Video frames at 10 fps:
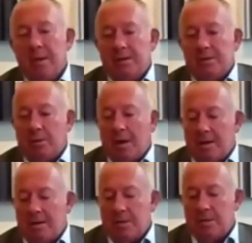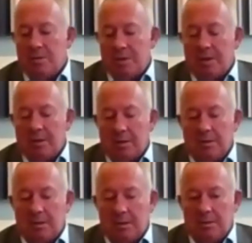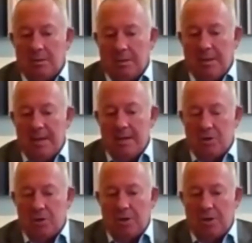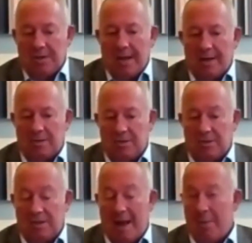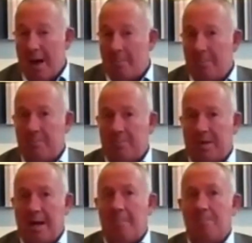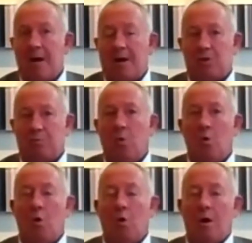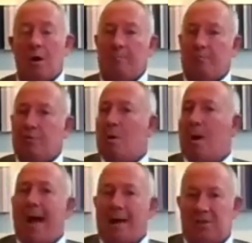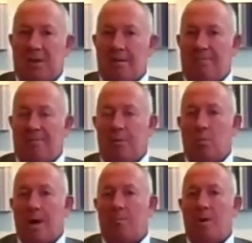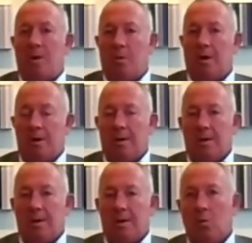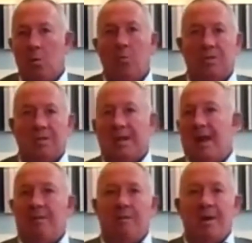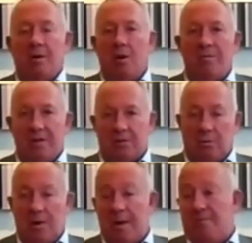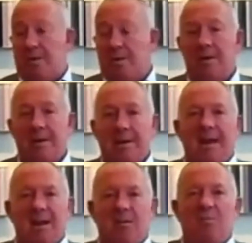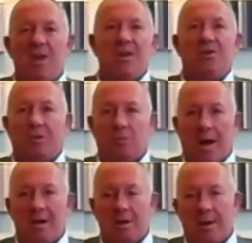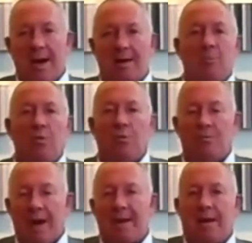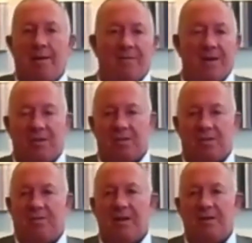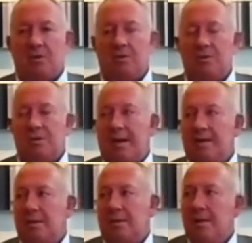So I do think that leadership has had to step up and become much more proactive than when we were all together in an office, or even in a region where you had more regular face-to-face contact.